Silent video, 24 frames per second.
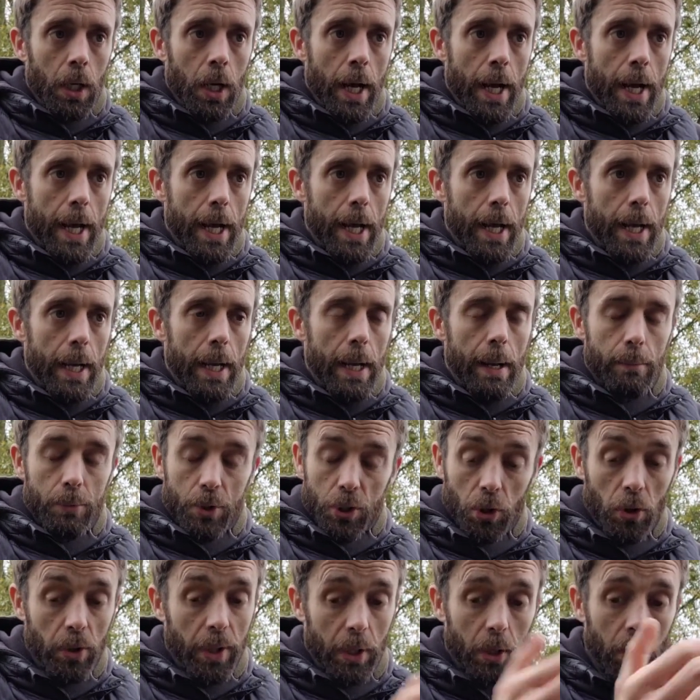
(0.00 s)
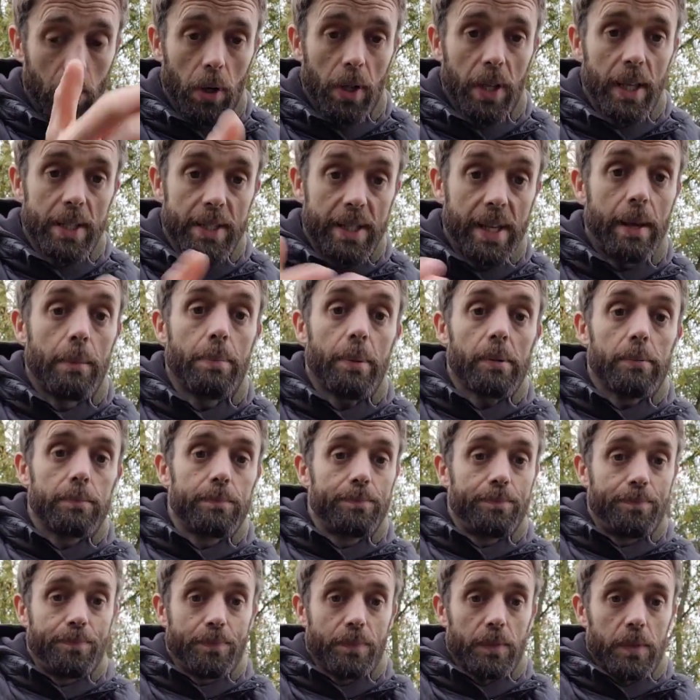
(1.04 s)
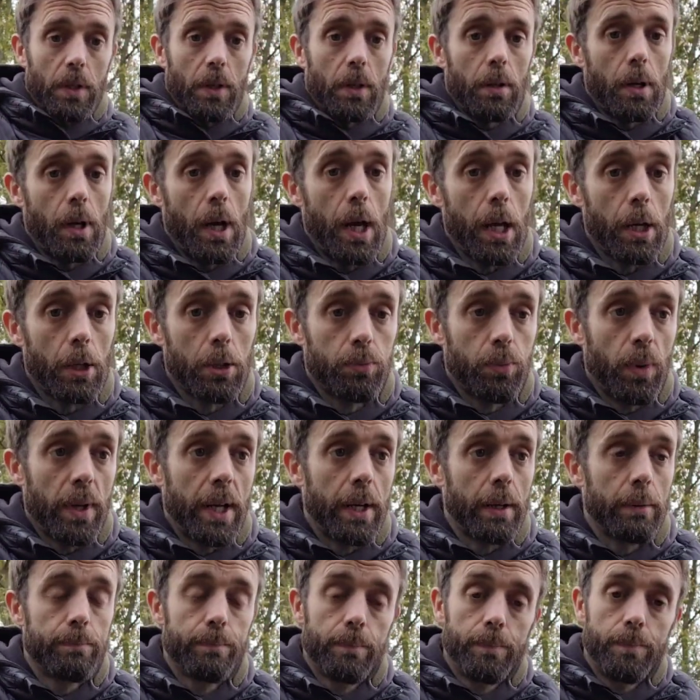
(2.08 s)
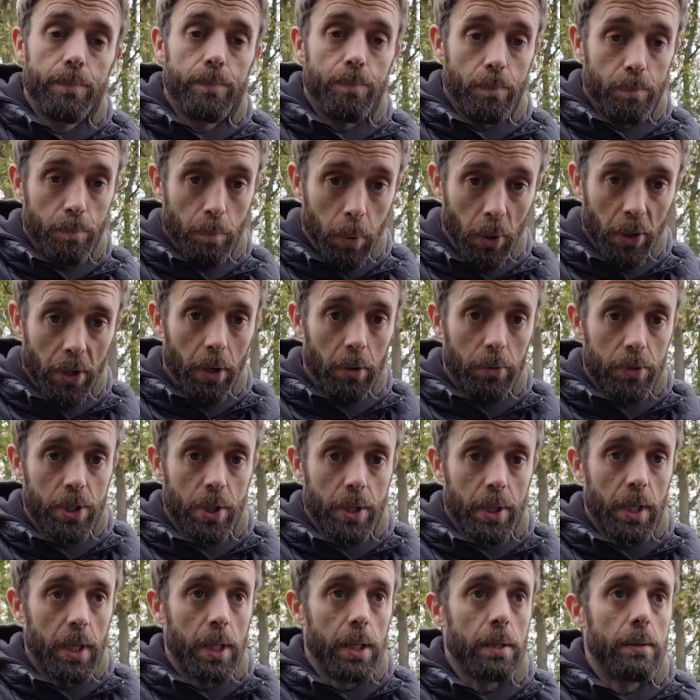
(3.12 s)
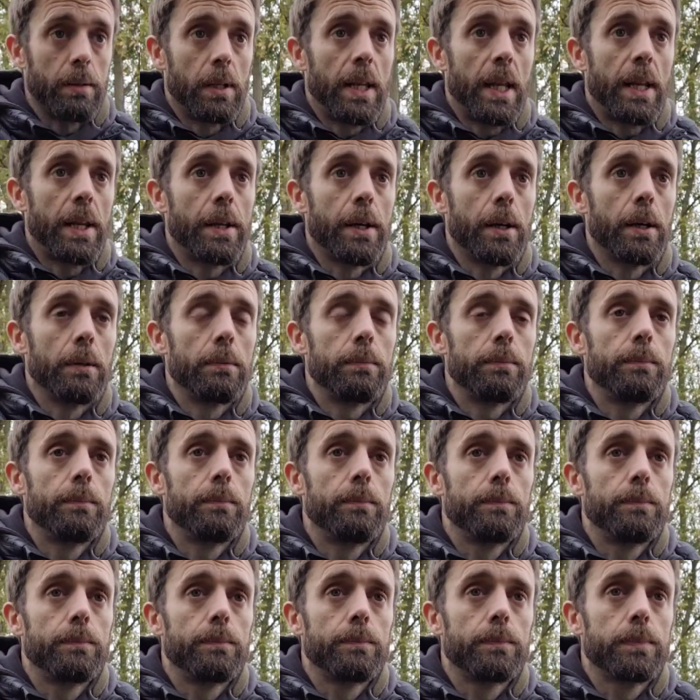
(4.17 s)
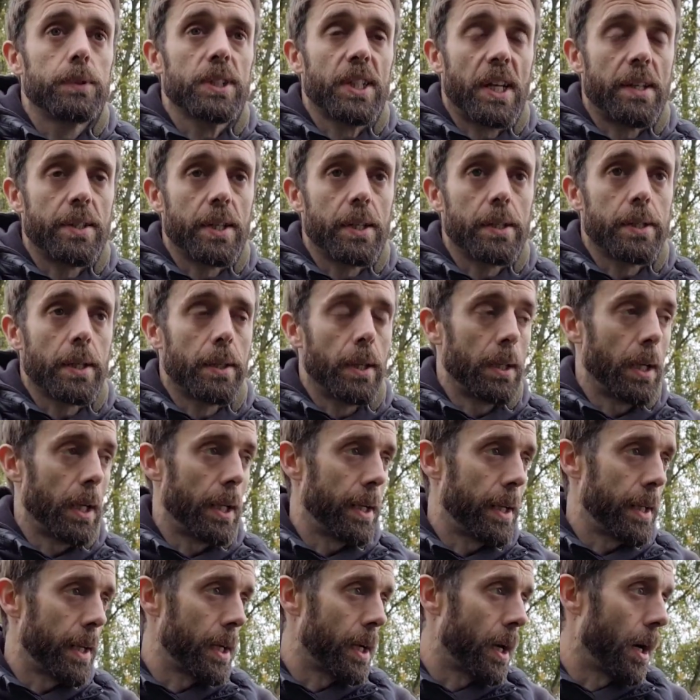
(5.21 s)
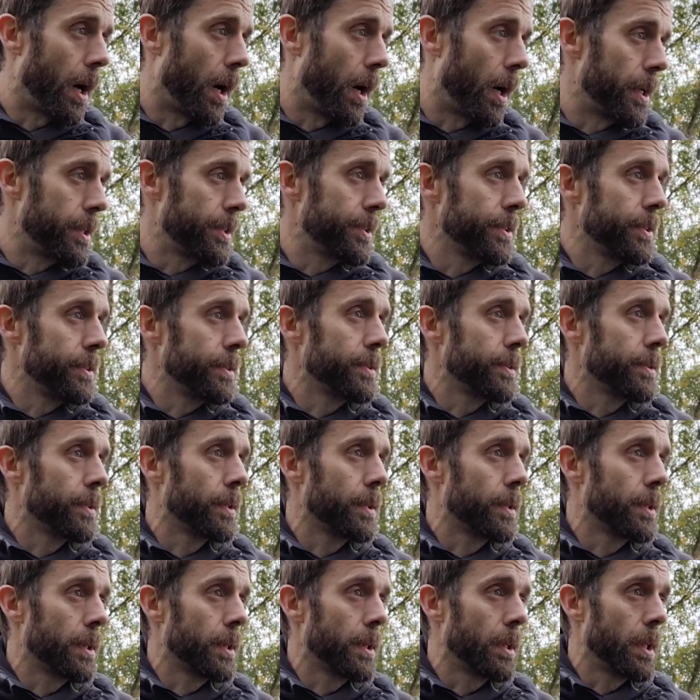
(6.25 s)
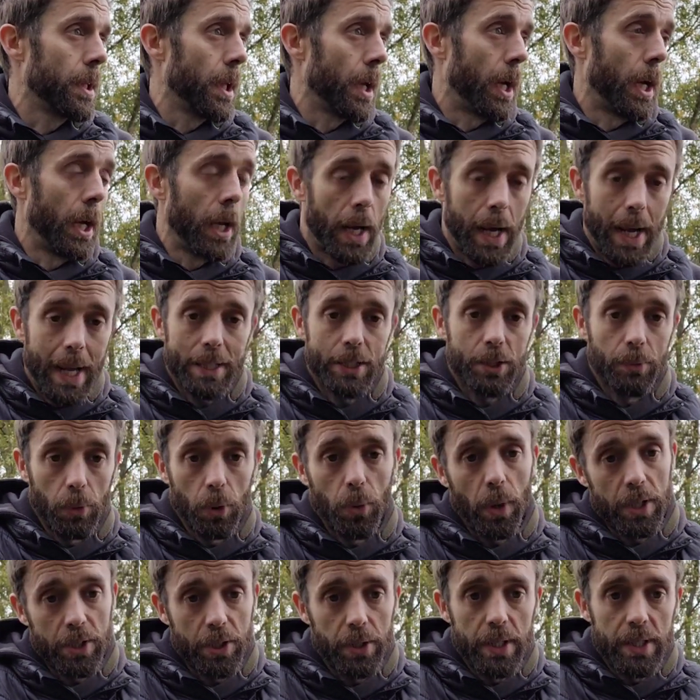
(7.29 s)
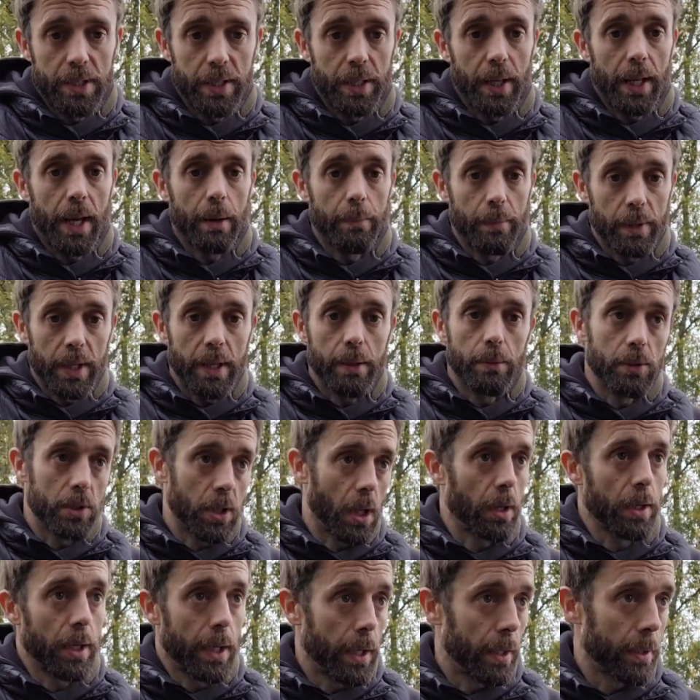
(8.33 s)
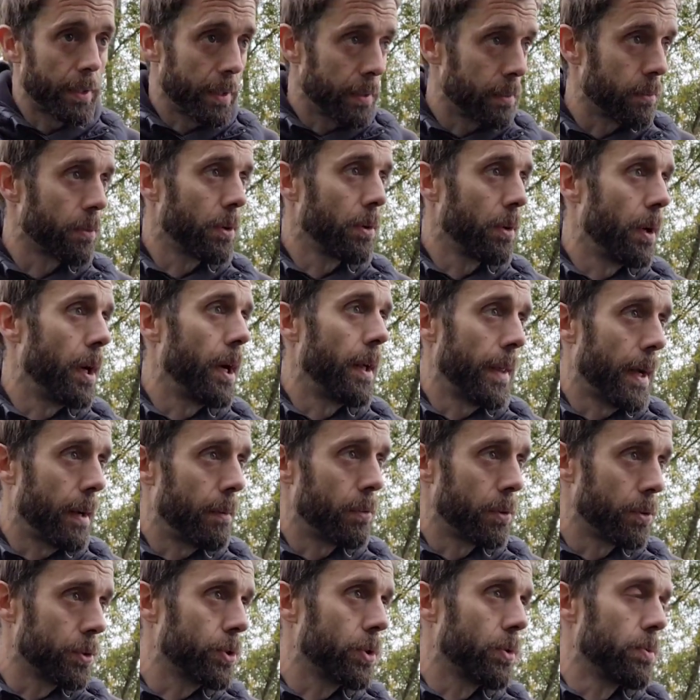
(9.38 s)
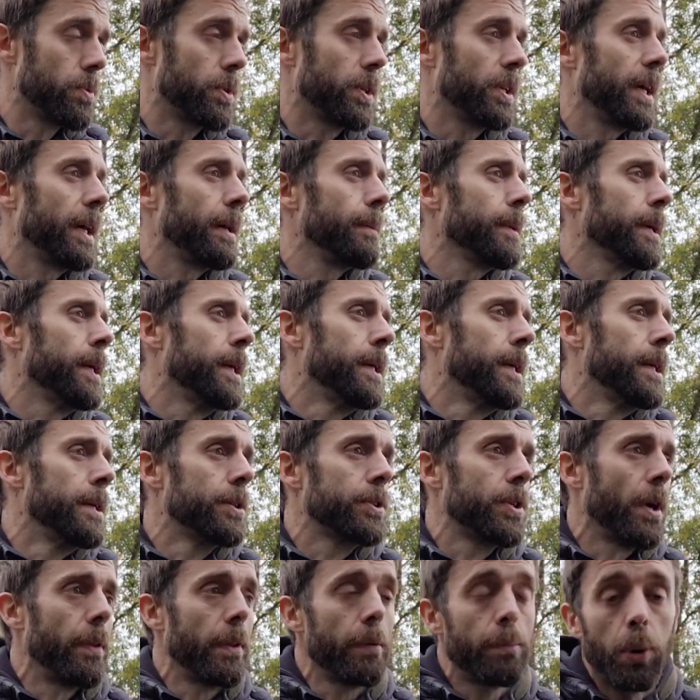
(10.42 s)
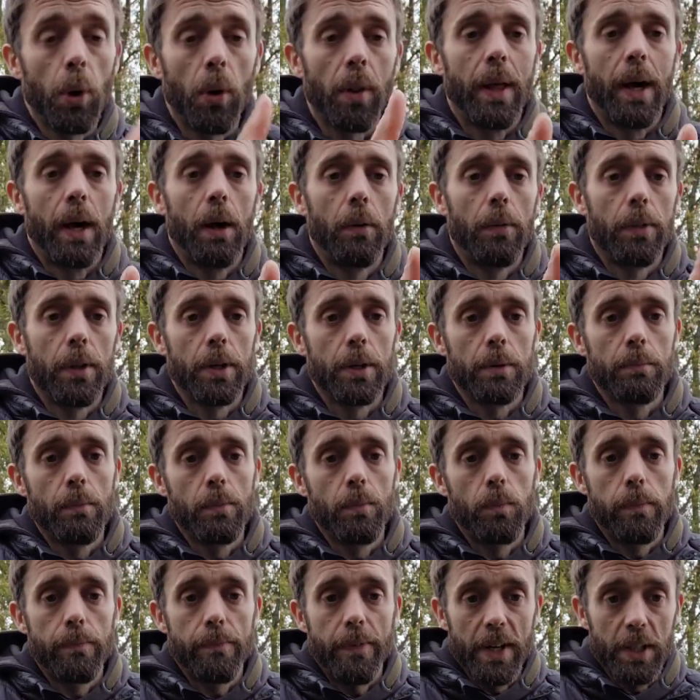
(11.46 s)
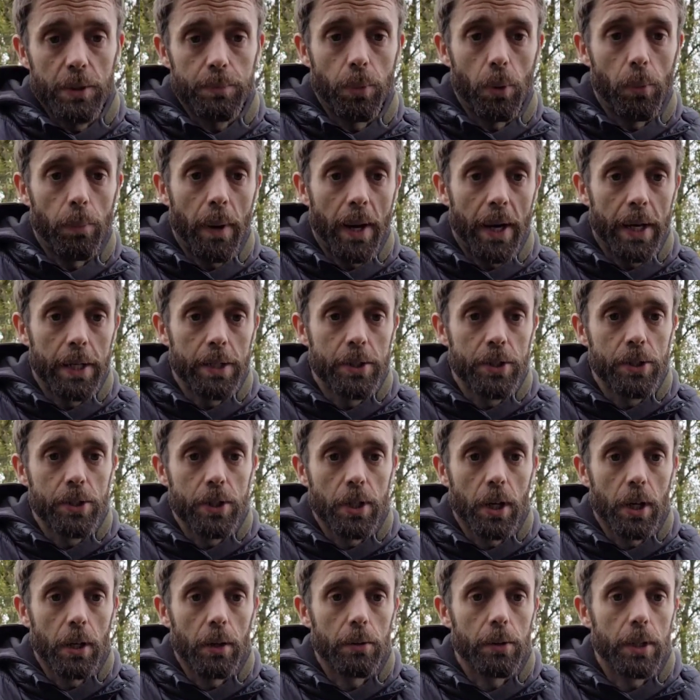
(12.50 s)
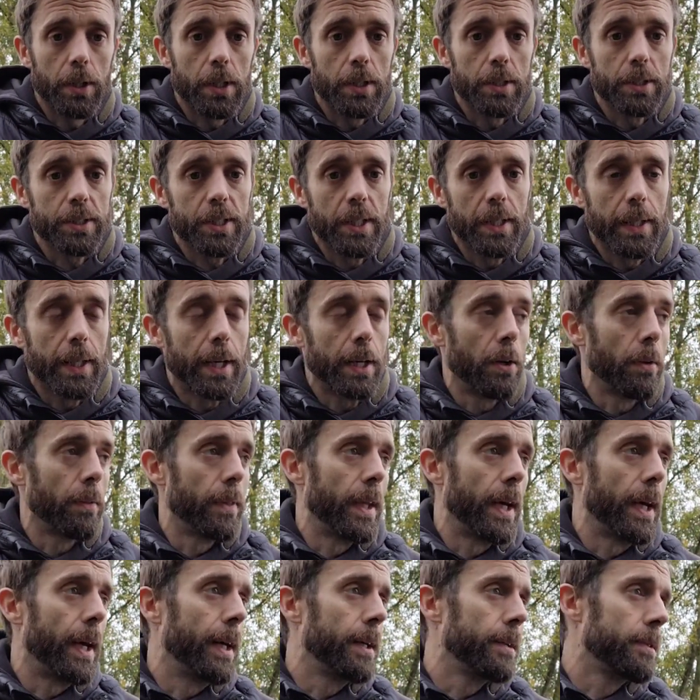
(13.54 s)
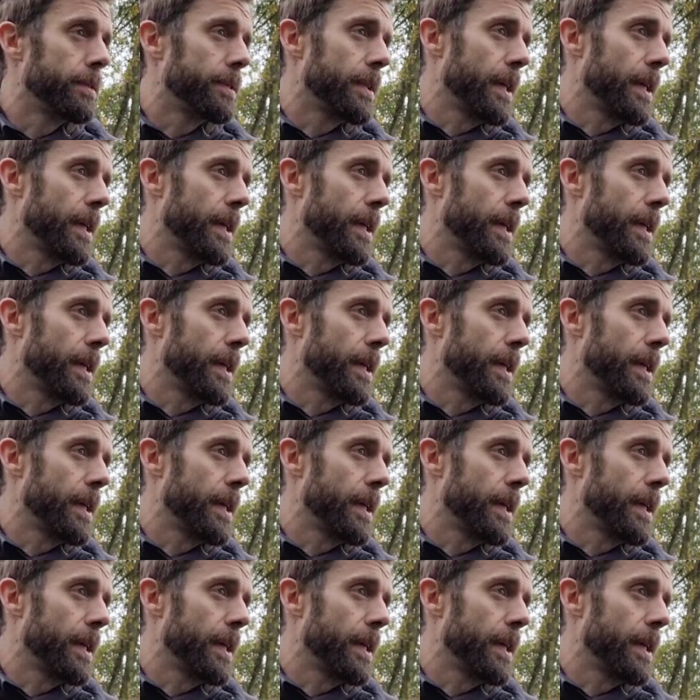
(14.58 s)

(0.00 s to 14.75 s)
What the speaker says: I'm sure they call it zip, because when I put it onto the linear, sent it to the linear guys, I asked him question, is it named, and he was like, yeah, I think that one's called zip. So they've put that on the Facebook page, so you can see that on there.